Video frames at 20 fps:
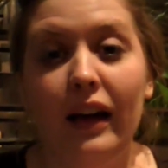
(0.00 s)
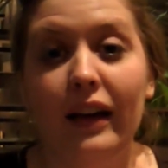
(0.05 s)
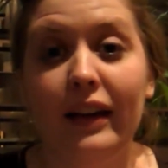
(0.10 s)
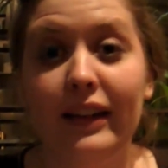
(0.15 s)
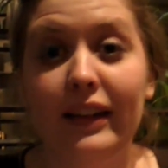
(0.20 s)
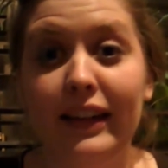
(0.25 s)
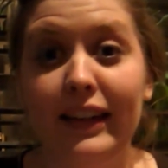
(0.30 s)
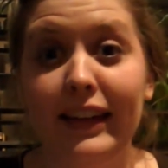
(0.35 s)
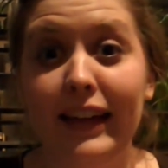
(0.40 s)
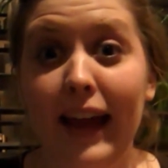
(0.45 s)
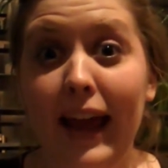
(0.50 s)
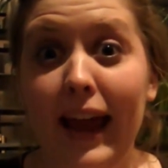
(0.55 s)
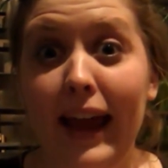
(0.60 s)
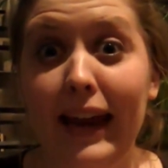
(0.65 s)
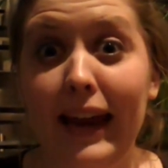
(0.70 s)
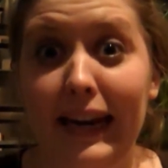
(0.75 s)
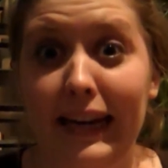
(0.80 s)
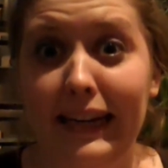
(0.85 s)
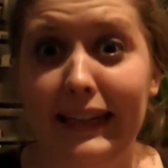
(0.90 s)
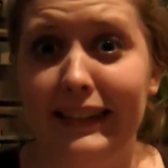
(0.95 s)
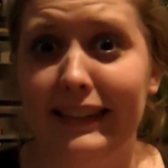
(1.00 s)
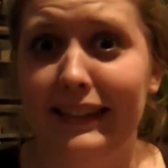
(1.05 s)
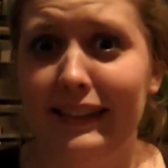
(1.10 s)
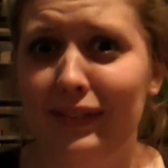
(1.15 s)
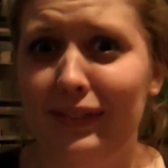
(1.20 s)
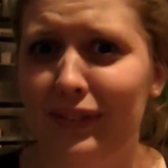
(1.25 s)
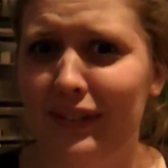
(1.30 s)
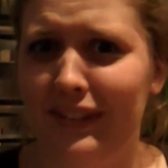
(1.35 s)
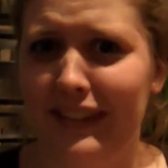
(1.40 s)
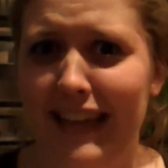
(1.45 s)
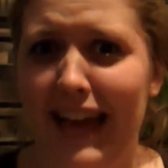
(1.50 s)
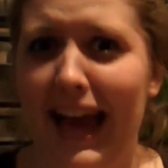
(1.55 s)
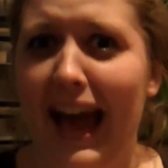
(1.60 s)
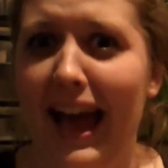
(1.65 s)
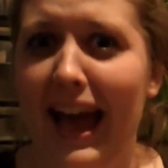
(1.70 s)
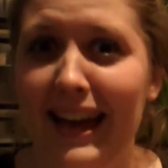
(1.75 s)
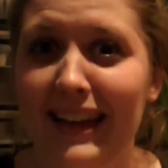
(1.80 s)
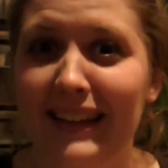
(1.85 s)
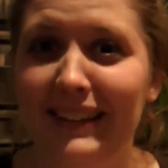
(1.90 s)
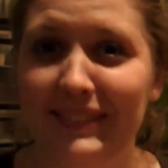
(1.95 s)
Yay for
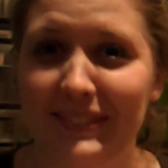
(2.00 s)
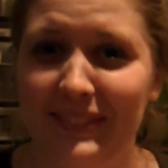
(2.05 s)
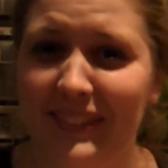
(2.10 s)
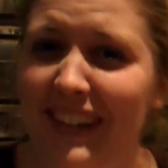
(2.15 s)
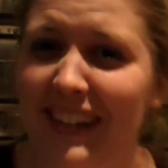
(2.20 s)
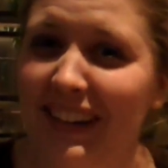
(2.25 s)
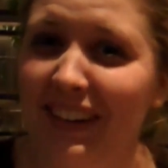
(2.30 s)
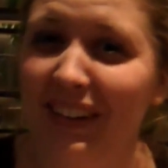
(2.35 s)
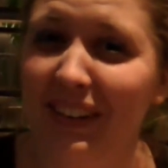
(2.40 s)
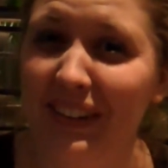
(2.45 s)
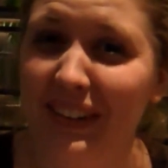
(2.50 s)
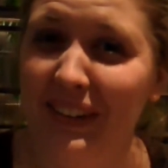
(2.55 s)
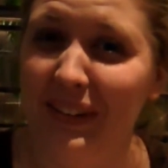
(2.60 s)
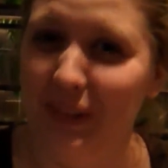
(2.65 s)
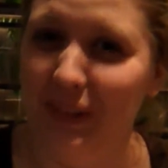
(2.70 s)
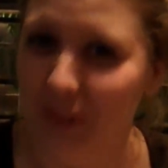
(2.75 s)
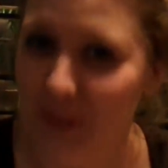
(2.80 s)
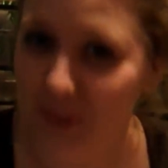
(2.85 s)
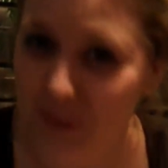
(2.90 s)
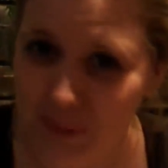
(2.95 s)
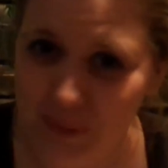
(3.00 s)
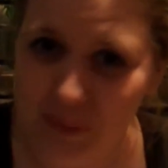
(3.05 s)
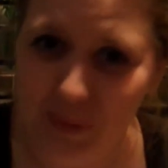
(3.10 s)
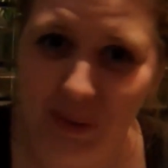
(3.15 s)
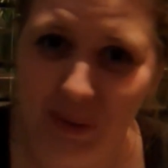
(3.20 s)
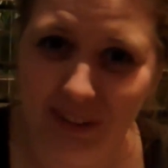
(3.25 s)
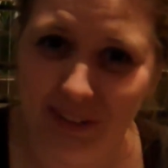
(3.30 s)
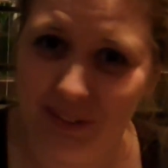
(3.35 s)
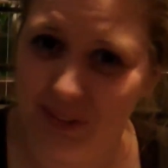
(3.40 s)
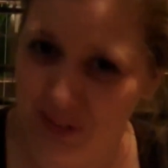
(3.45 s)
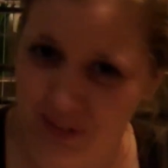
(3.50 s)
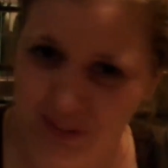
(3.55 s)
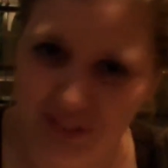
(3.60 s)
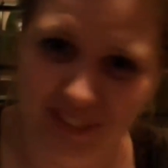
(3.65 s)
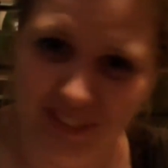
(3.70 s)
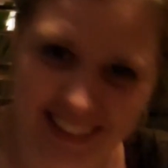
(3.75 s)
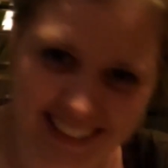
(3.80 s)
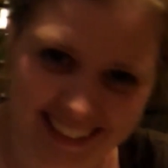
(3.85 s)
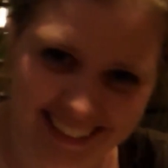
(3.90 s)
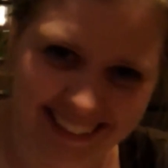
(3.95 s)
that! Why aren't you on your
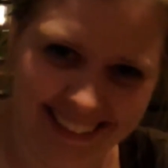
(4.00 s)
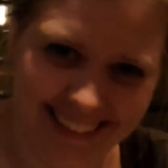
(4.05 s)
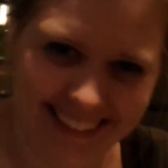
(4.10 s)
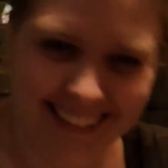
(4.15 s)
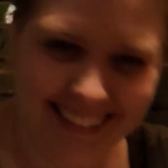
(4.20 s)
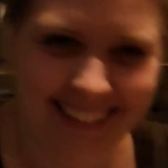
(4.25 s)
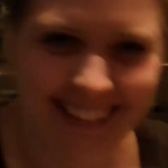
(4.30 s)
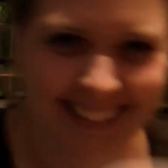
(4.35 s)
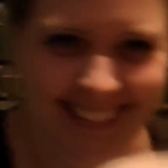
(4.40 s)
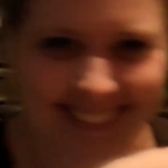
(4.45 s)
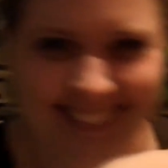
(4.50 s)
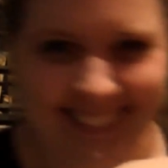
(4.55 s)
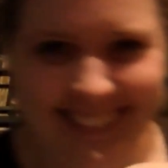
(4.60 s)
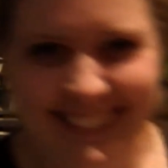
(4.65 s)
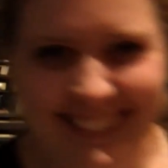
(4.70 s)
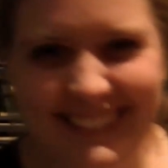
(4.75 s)
VEDA, Errol? Well,